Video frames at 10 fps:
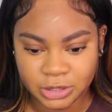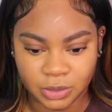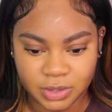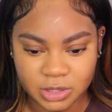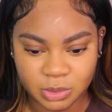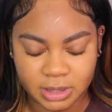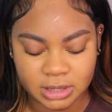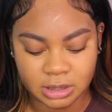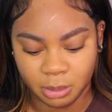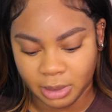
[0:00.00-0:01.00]
So this one
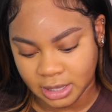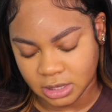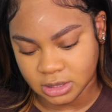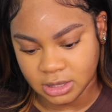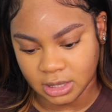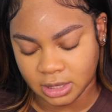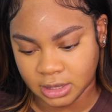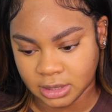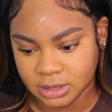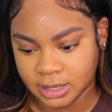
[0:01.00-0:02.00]
is a brighter concealer
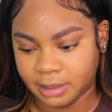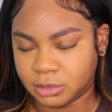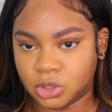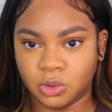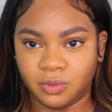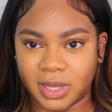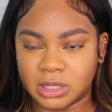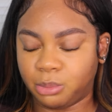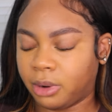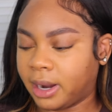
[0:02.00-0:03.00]
in the same Too
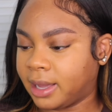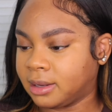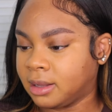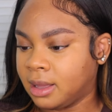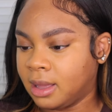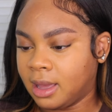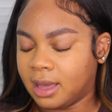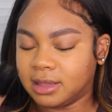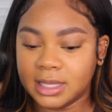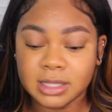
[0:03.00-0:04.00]
Faced brand,
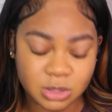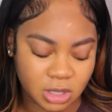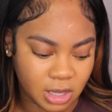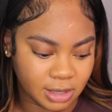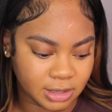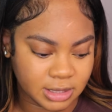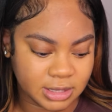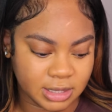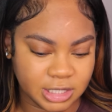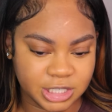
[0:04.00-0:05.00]
and this color is
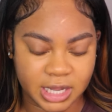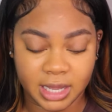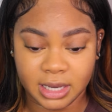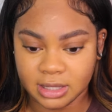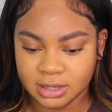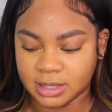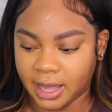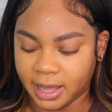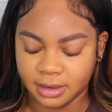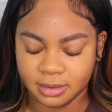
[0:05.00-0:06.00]
in the shade
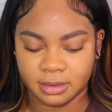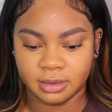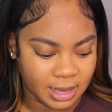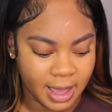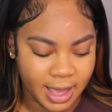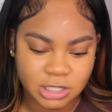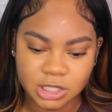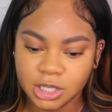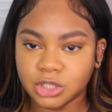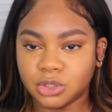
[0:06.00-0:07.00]
Sand. And I
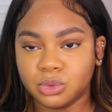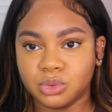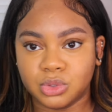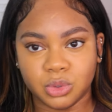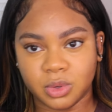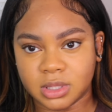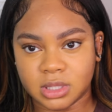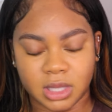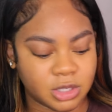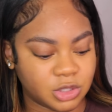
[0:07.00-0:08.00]
actually use two
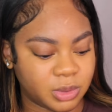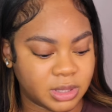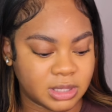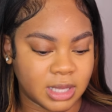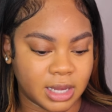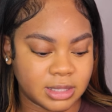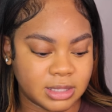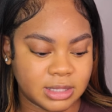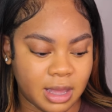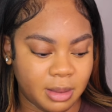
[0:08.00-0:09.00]
concealers with the second
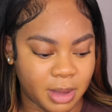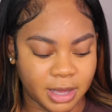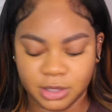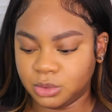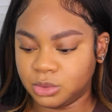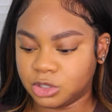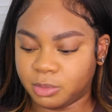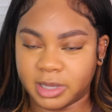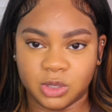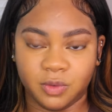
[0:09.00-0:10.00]
step. I use
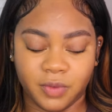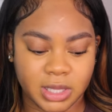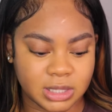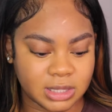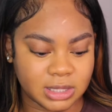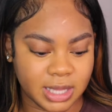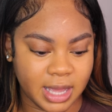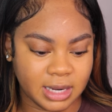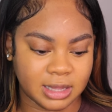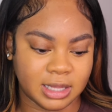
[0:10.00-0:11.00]
my Too Faced in
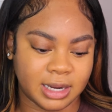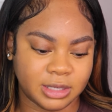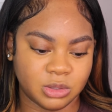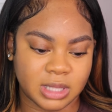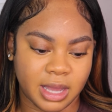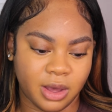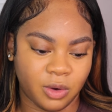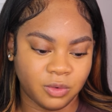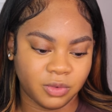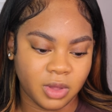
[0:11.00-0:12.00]
Sand, and then I use the
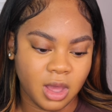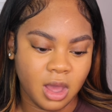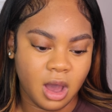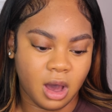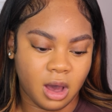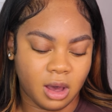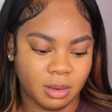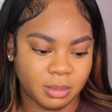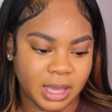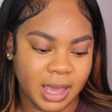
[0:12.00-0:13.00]
Elf
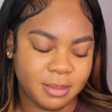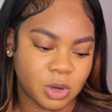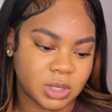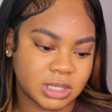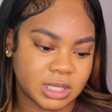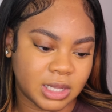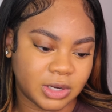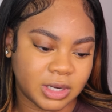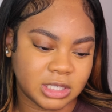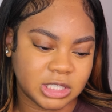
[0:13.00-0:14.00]
Camo
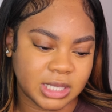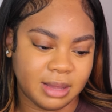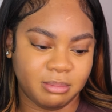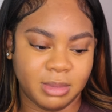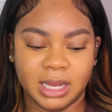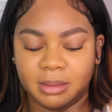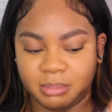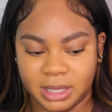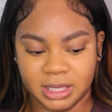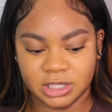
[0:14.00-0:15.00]
Concealer in the shade Medium
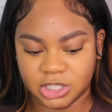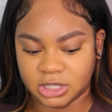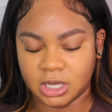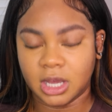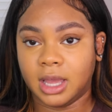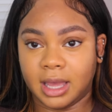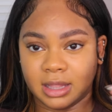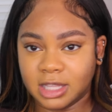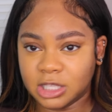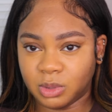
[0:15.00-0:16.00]
Peach.
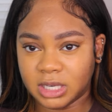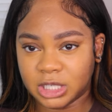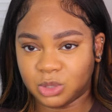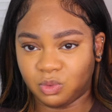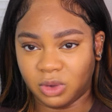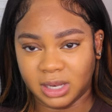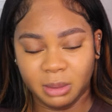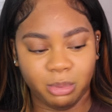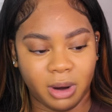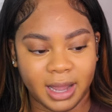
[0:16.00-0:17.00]
And this one is really
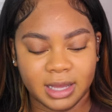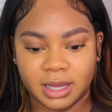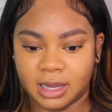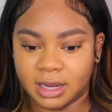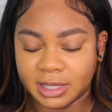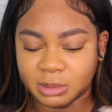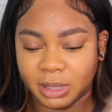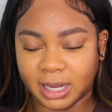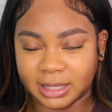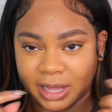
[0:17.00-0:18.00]
bright, and it gives me
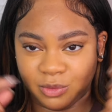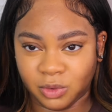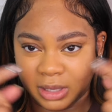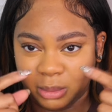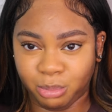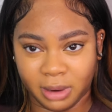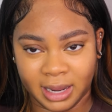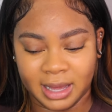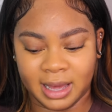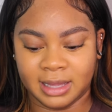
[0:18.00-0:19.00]
like that really
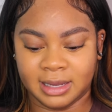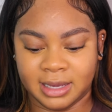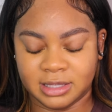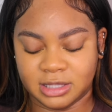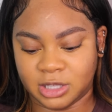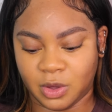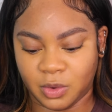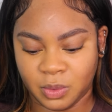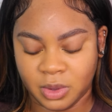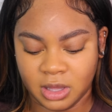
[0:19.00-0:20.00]
bright highlight,
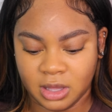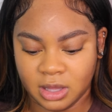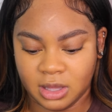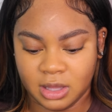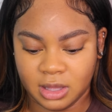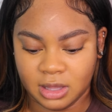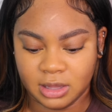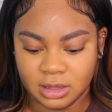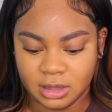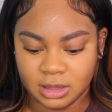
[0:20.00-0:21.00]
so
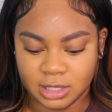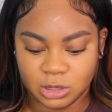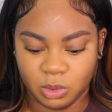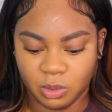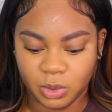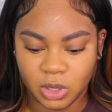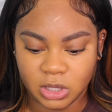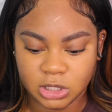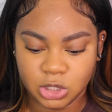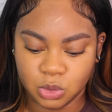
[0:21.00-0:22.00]
that's what we're
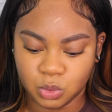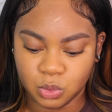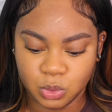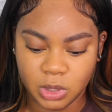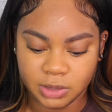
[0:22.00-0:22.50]
gonna do.